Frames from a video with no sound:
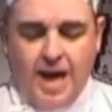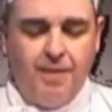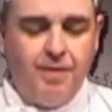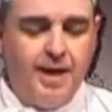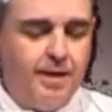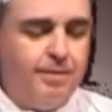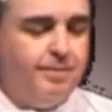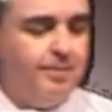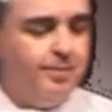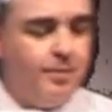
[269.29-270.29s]
And then
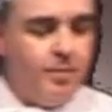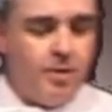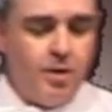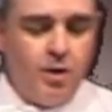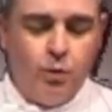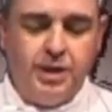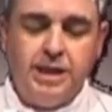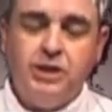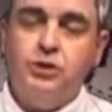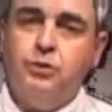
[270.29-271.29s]
we
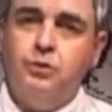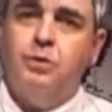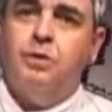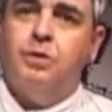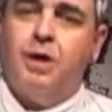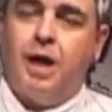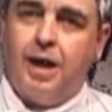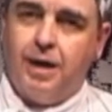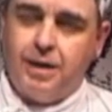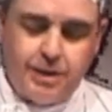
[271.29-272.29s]
need to
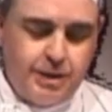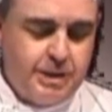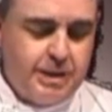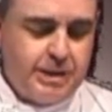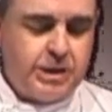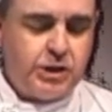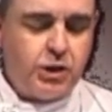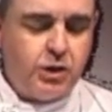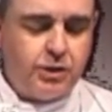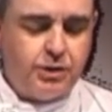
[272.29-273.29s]

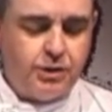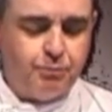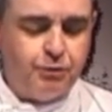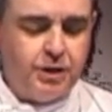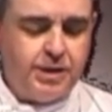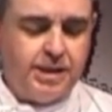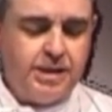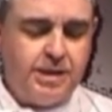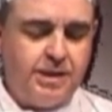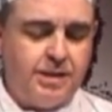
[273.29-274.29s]
start the
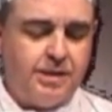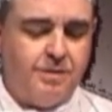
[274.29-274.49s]
process